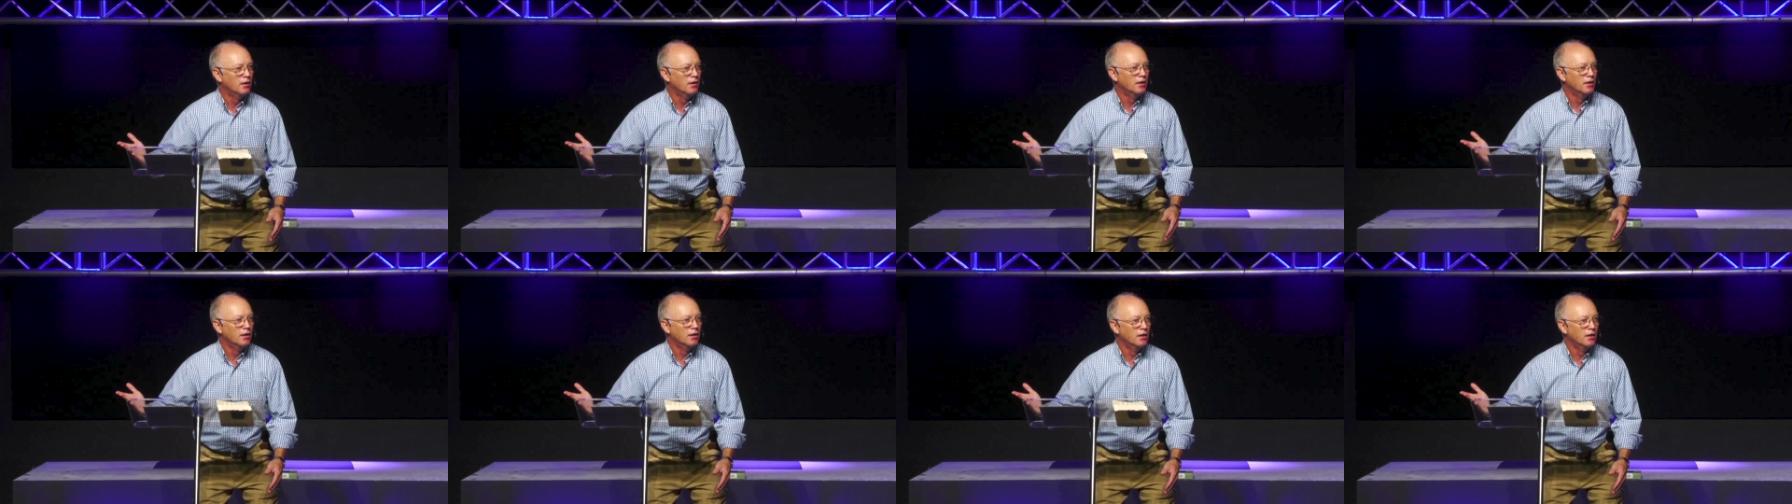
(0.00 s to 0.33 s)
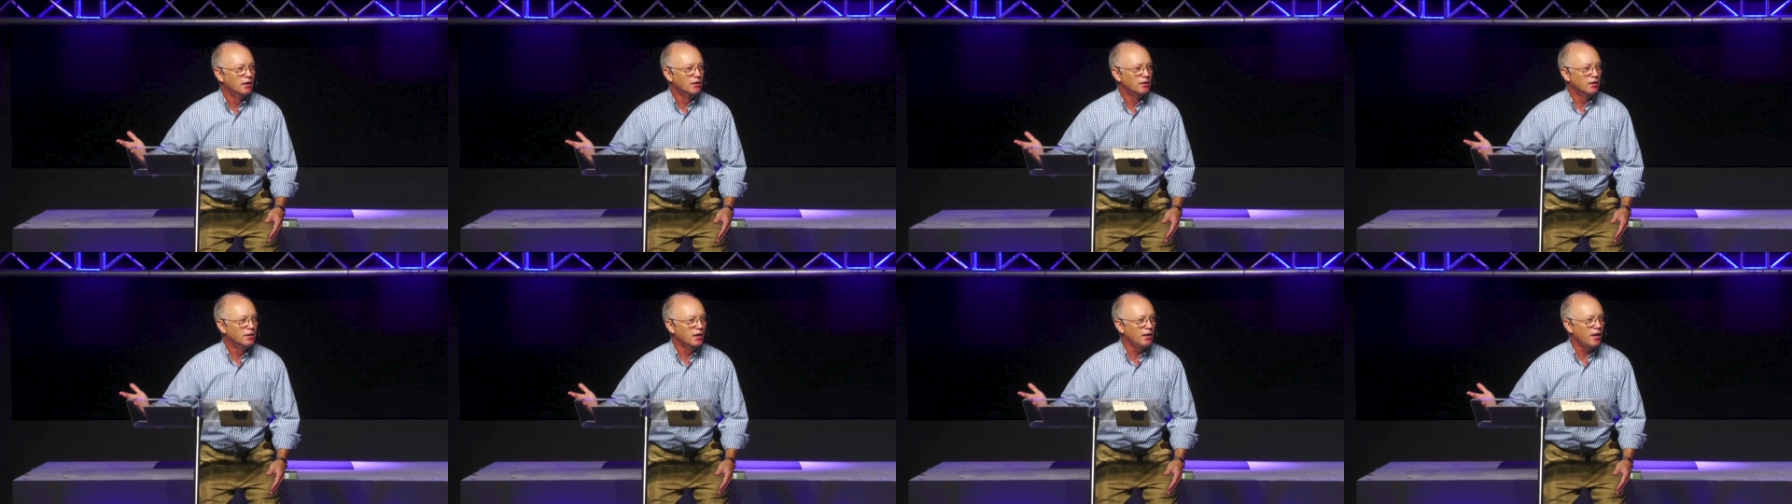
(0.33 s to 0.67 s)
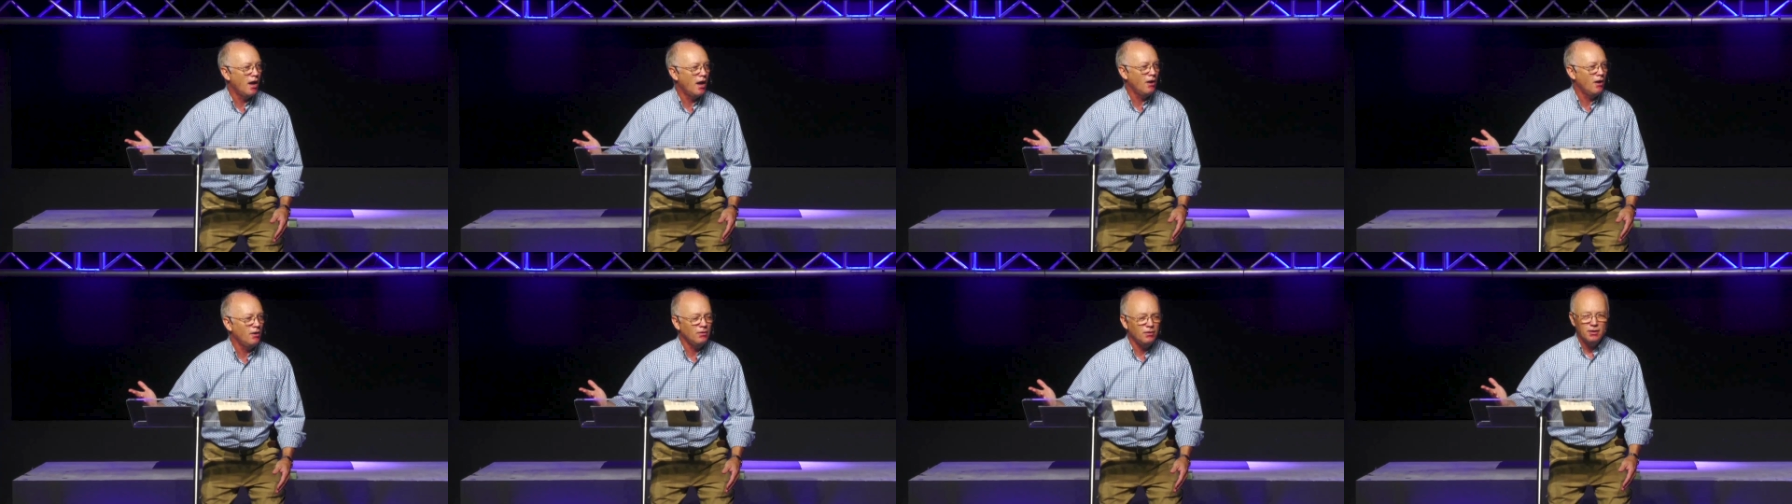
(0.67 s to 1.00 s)
You
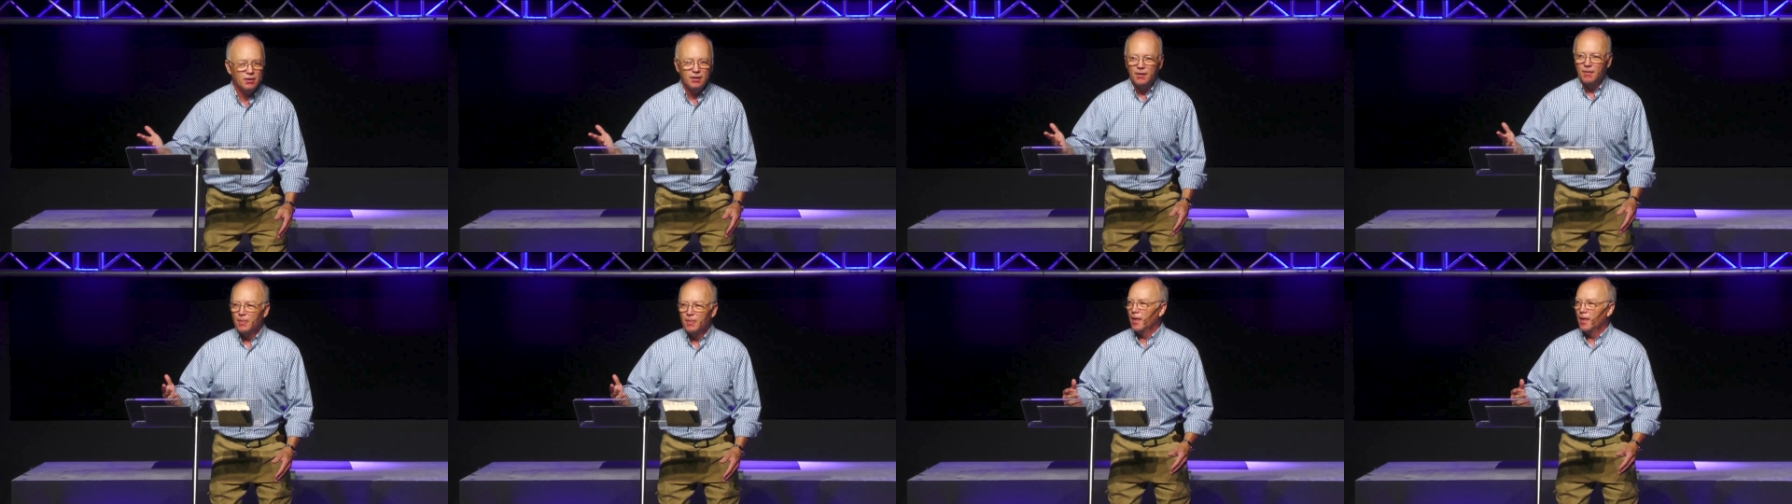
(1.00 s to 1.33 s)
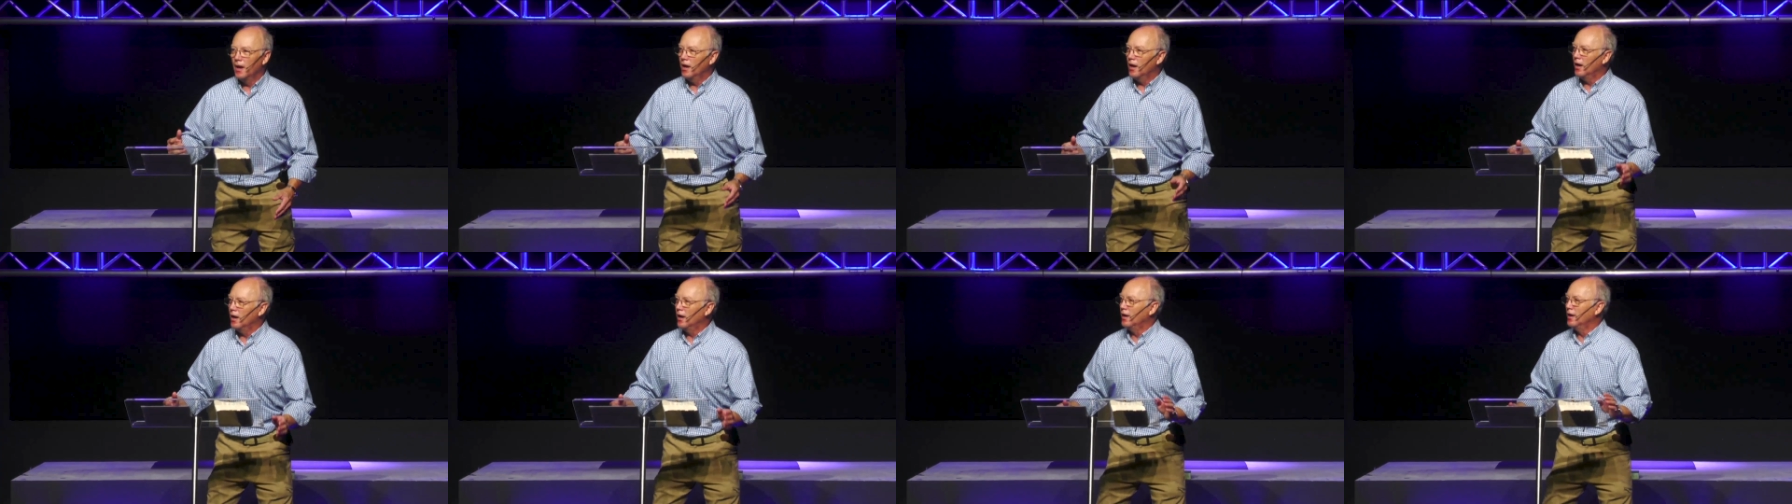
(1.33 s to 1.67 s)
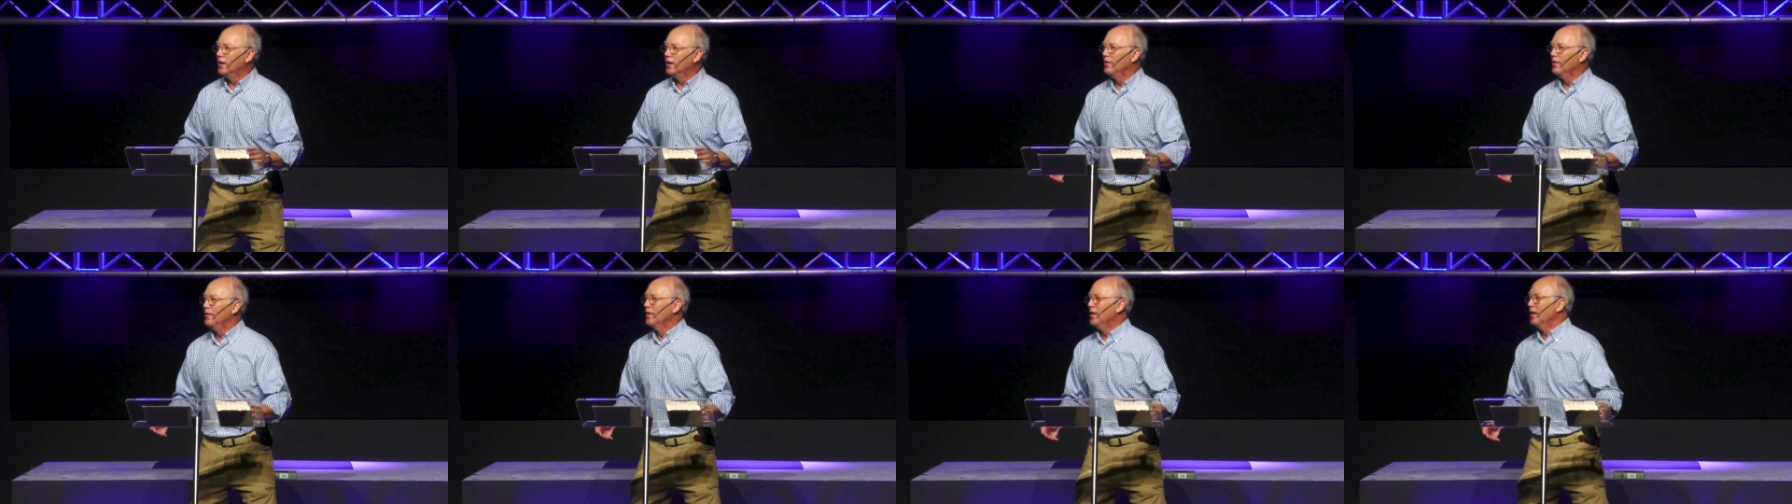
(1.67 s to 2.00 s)
know?
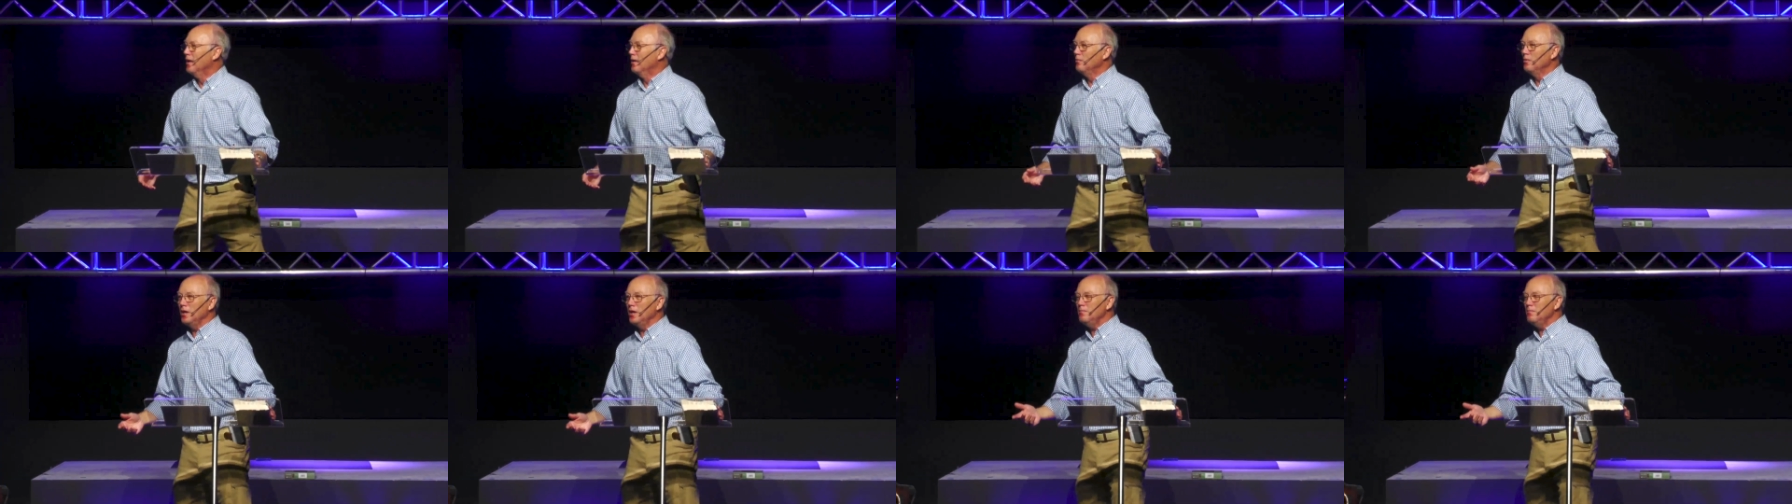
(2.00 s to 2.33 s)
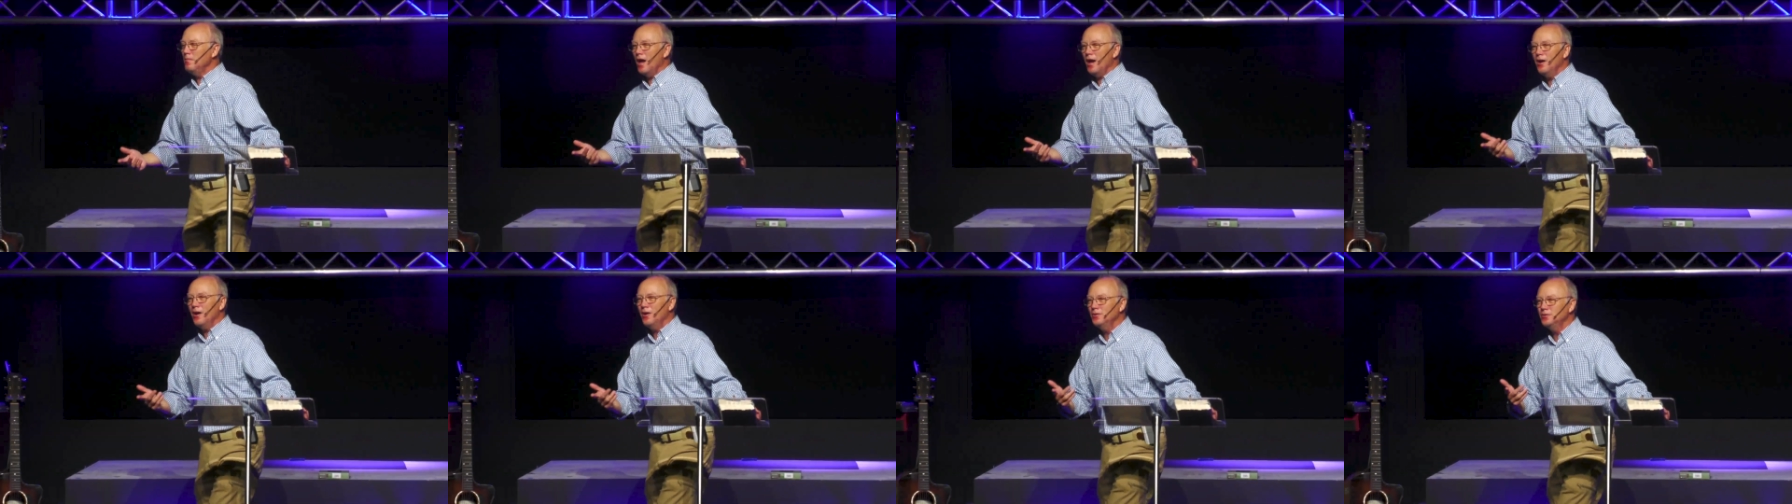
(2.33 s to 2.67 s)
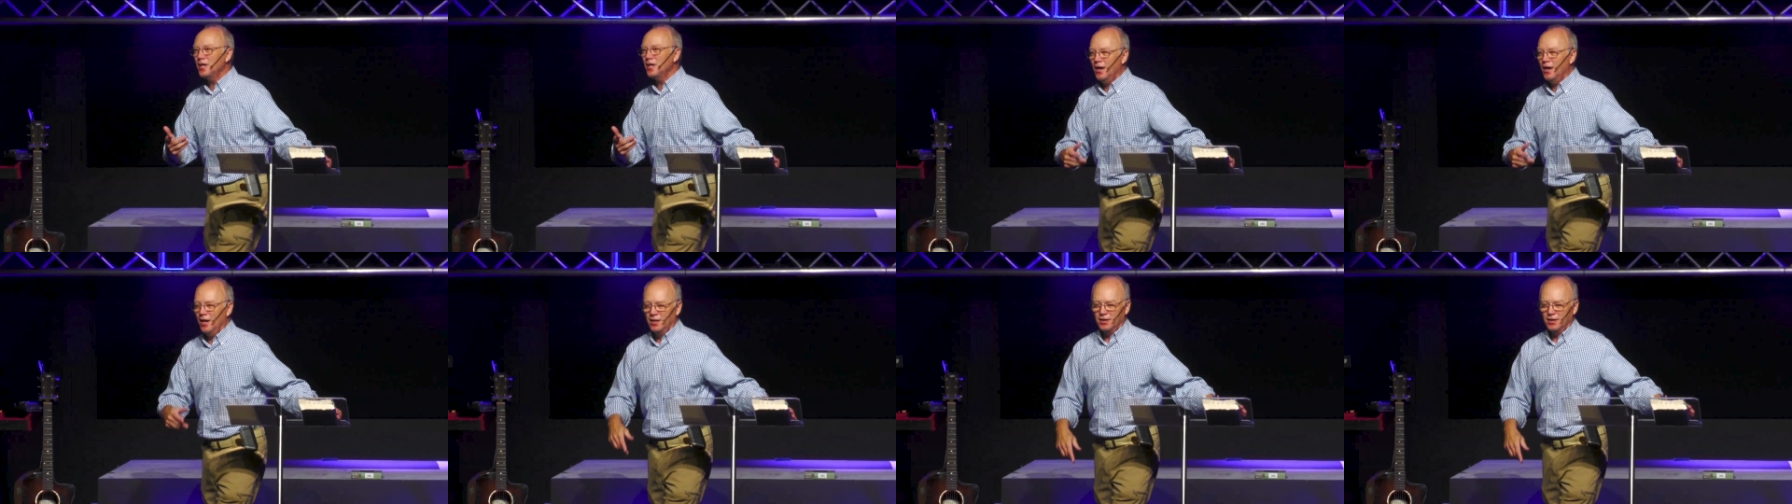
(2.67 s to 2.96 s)
Who's that?